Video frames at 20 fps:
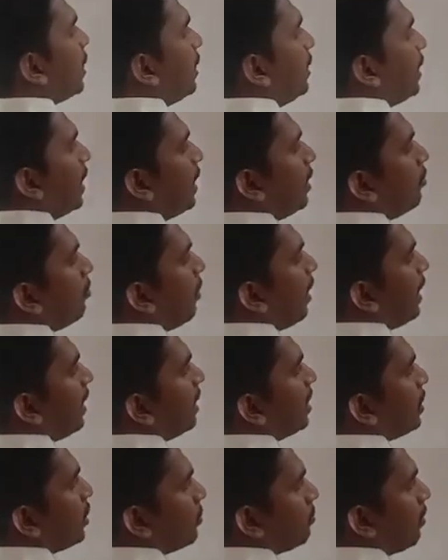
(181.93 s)
n
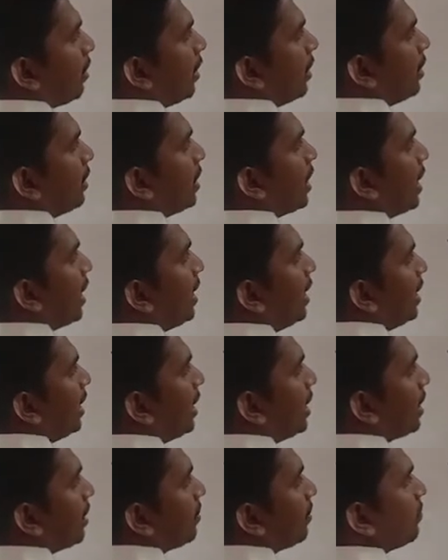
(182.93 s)
minus 1
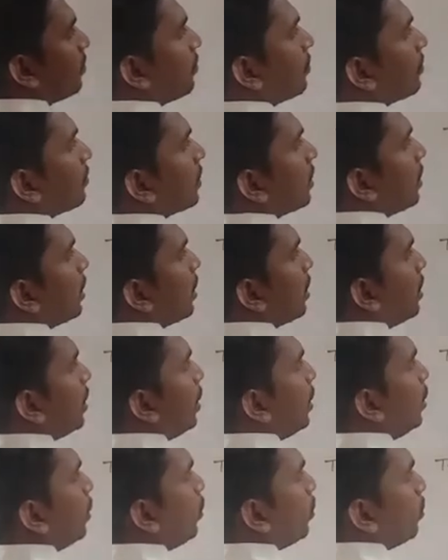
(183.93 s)
8
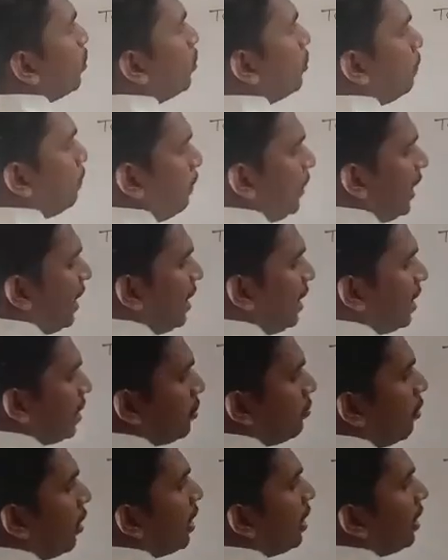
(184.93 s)
into p
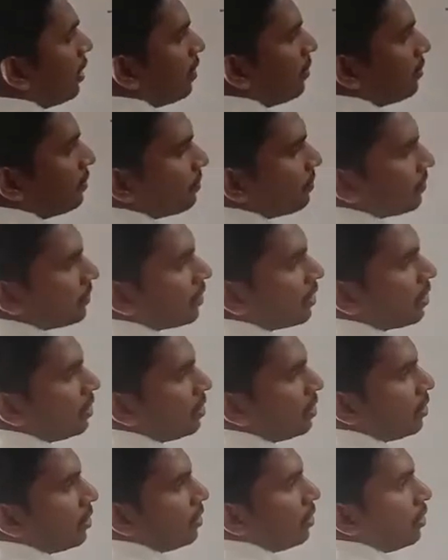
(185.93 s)
is what?
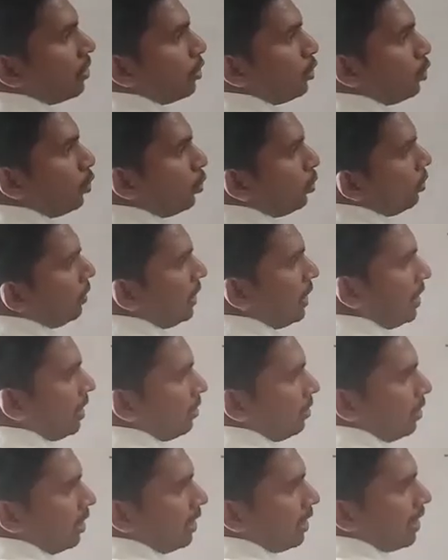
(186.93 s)
2
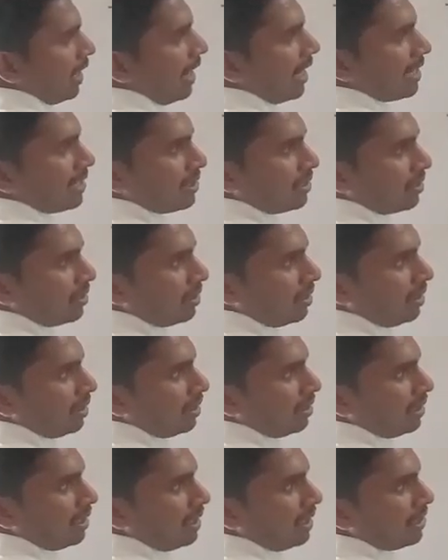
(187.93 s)
here. Okay, as
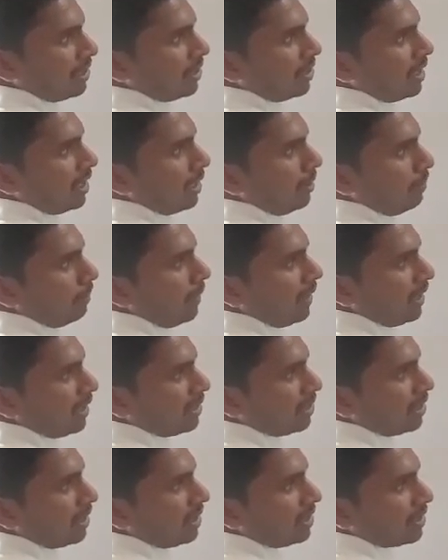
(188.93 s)
each team
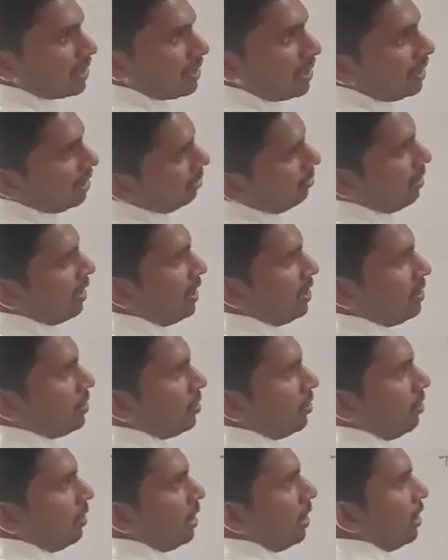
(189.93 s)
plays each other
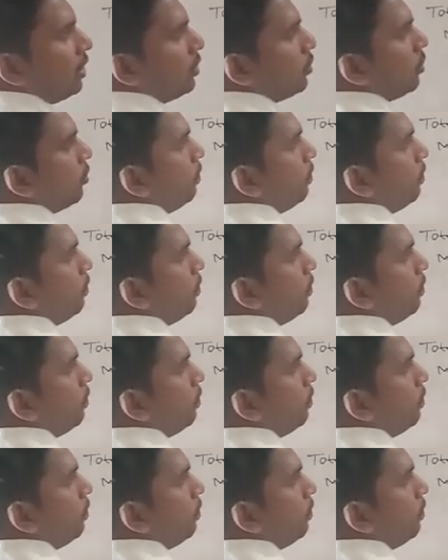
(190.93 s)
twice. Okay, so